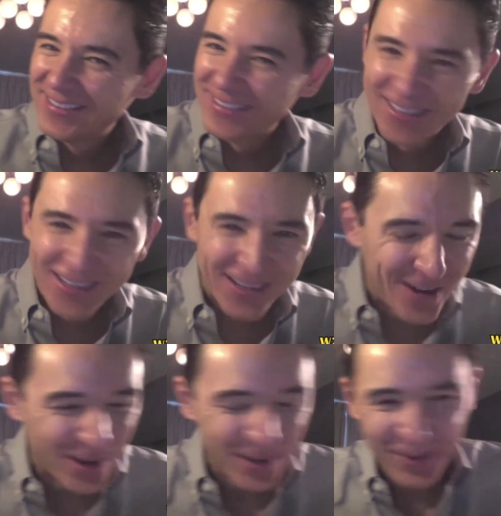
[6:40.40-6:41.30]
You know,
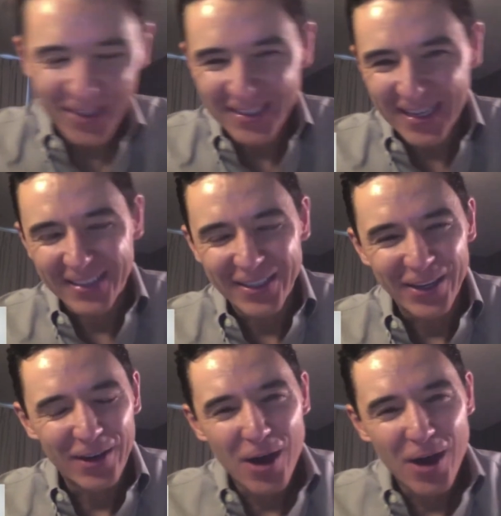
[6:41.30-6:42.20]
all of these, you
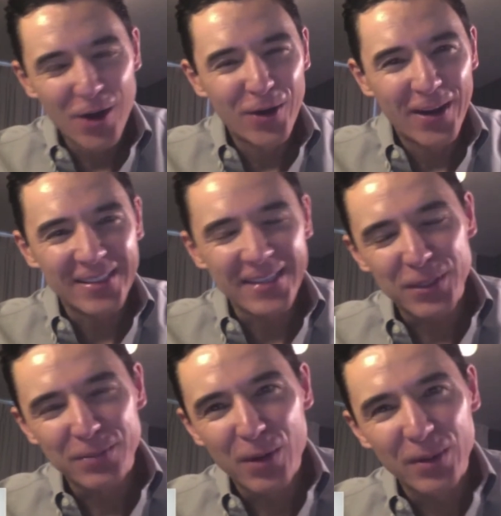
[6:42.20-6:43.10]
know, oh, I
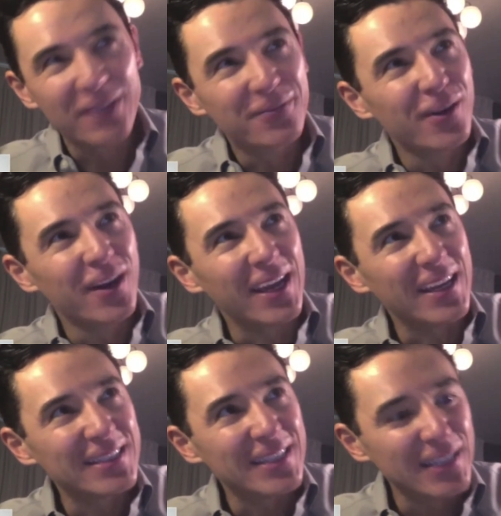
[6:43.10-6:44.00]
stopped smoking for
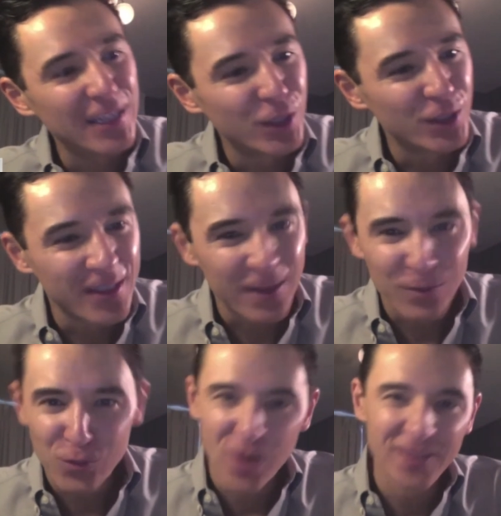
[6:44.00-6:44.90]
18 years, and
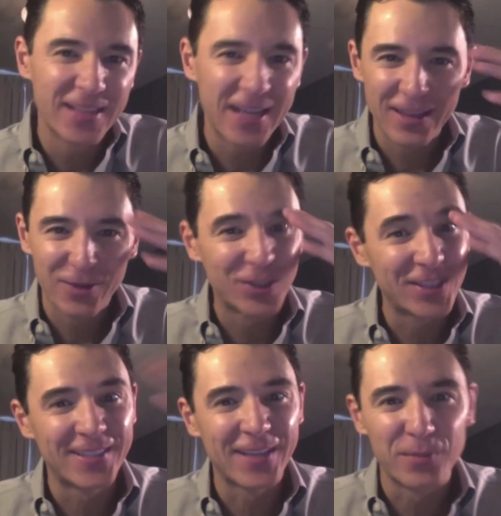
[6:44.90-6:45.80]
then one day there was
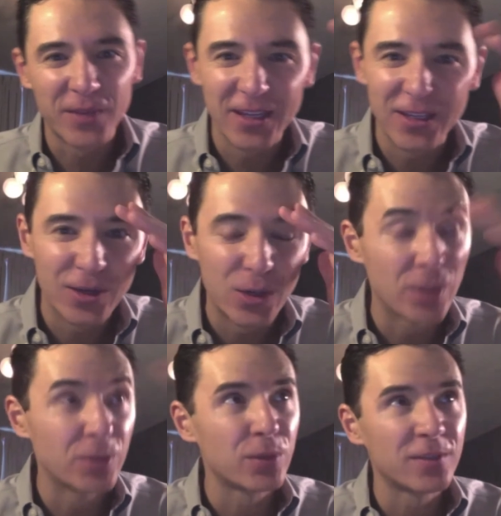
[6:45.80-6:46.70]
just something, you know,
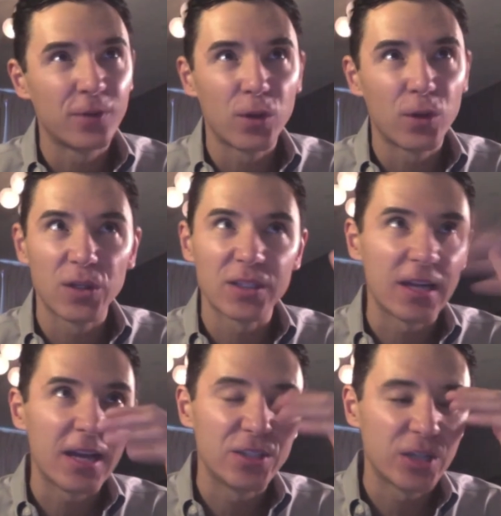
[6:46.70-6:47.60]
going yes. through divorce, and
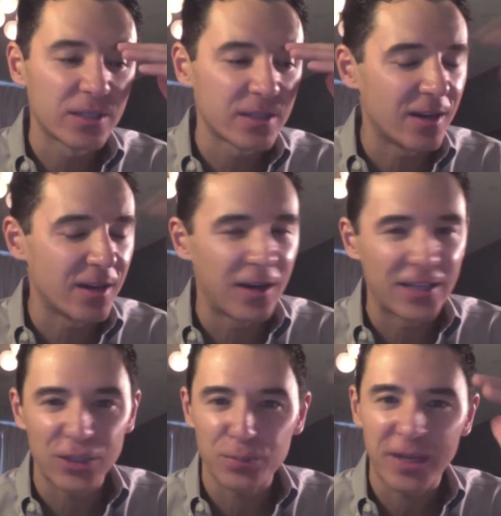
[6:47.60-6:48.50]
I just, oh, I
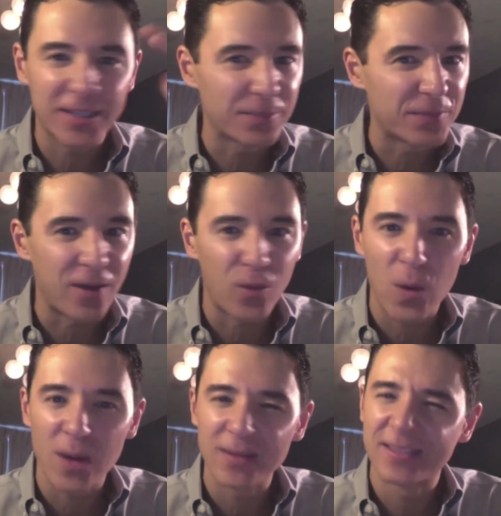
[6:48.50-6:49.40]
just picked up that
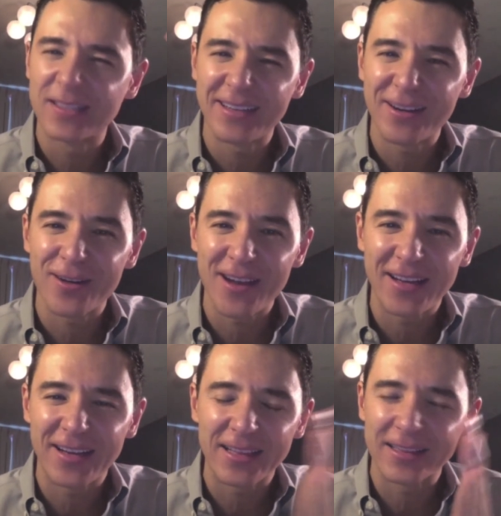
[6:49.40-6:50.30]
one cigarette,
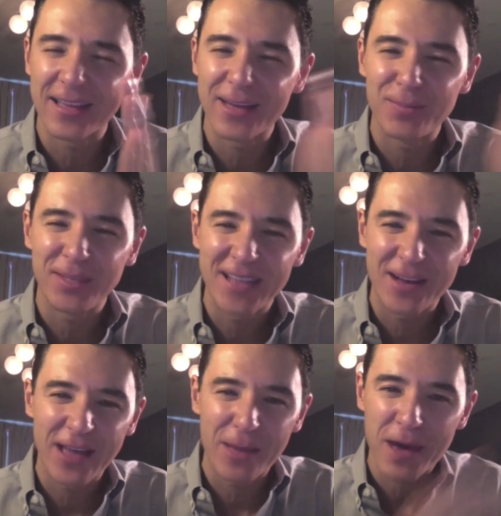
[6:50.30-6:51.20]
and it led me down
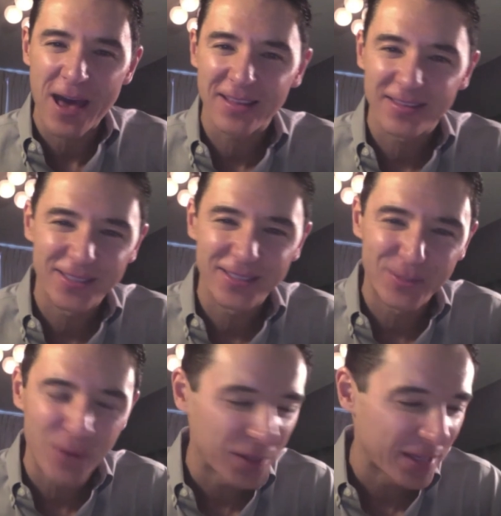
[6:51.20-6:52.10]
that path to
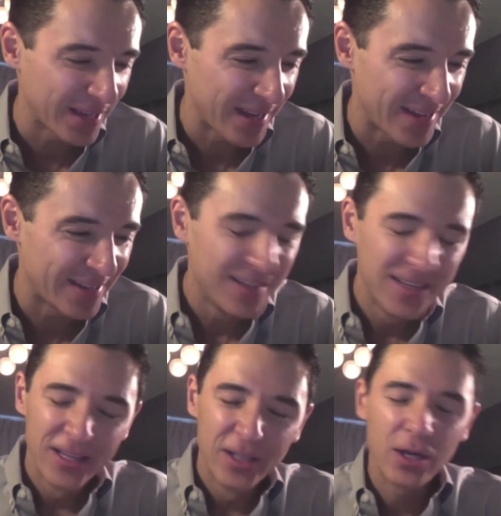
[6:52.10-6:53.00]
smoking again. Yeah,
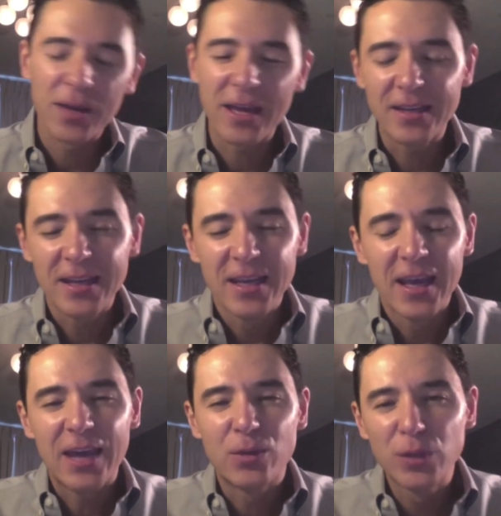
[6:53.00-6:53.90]
yes. You know, and,
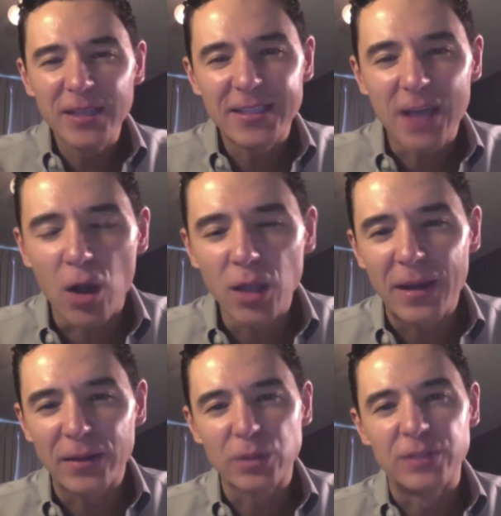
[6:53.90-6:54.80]
and really it's all
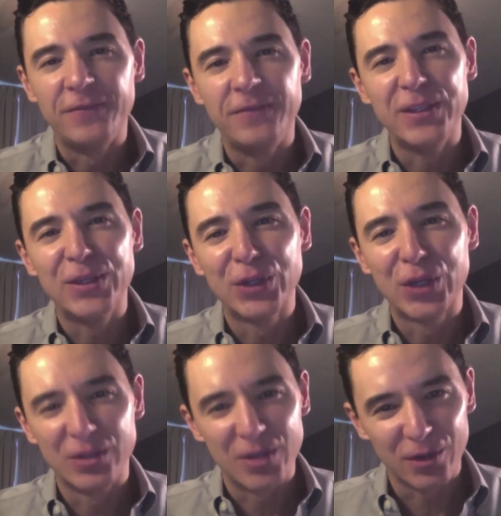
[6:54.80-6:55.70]
about those feel
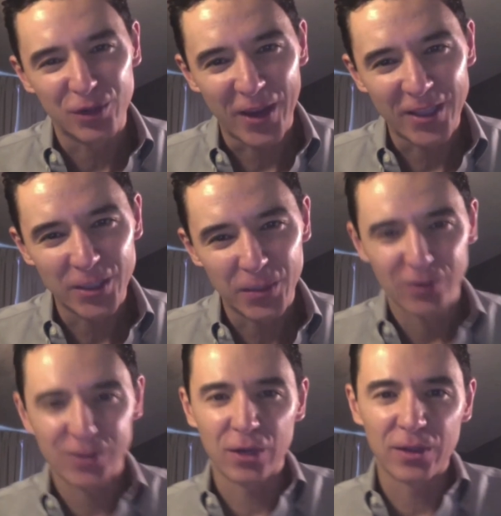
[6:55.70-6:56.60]
good
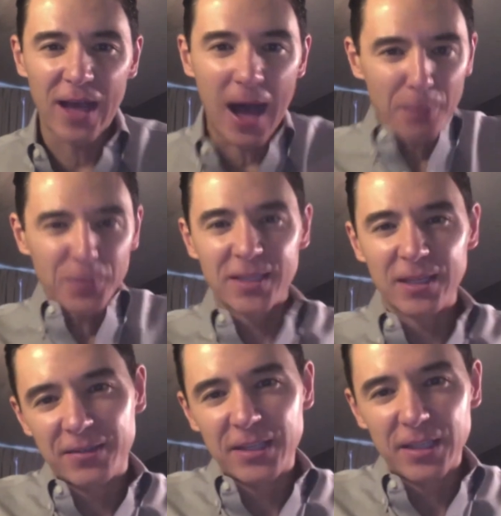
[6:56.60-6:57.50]
neurotransmitters. So the
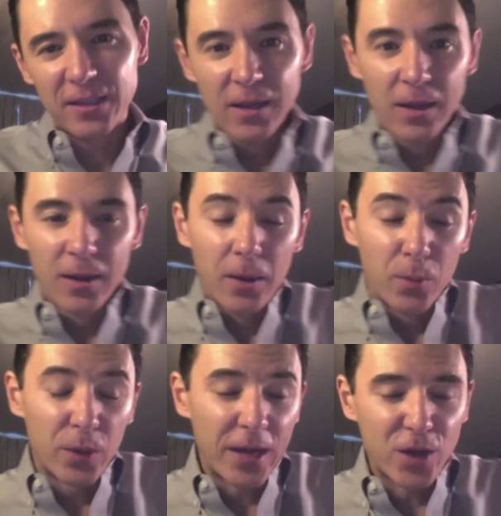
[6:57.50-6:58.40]
opposite of the
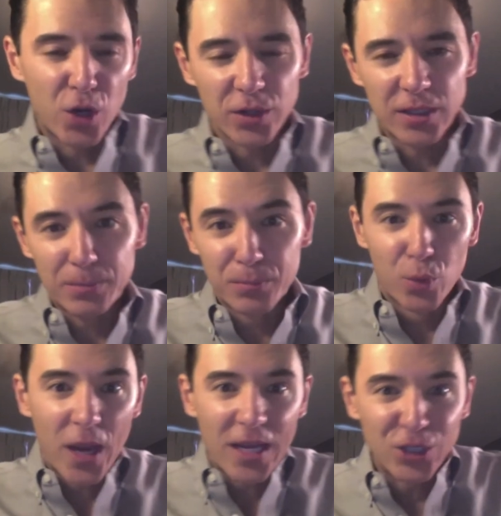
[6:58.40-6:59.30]
what I call the
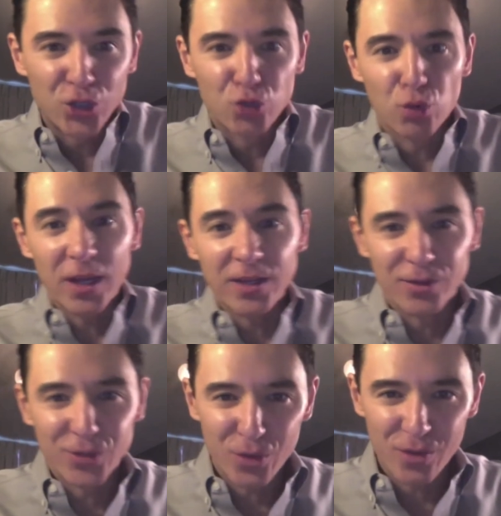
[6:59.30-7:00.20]
brain
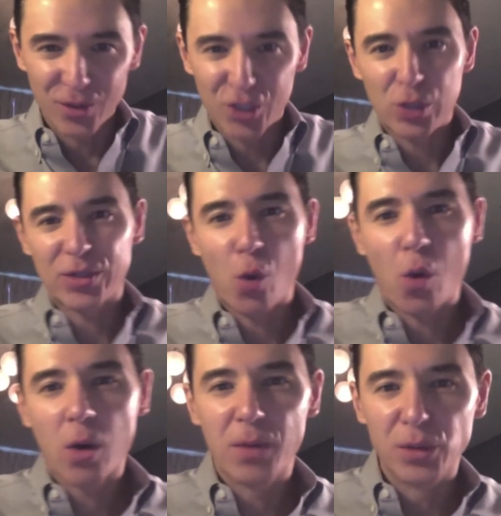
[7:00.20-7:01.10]
drainers or those stress
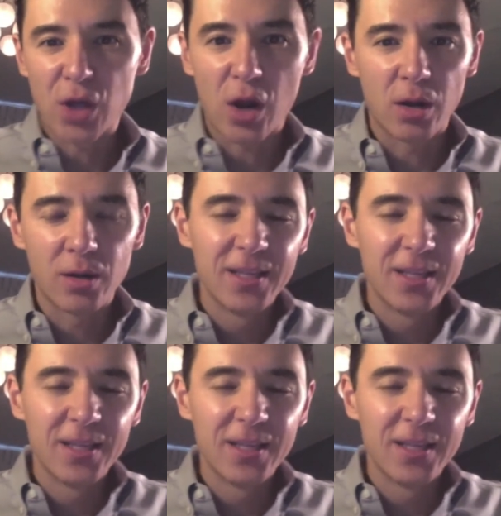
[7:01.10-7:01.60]
hormones are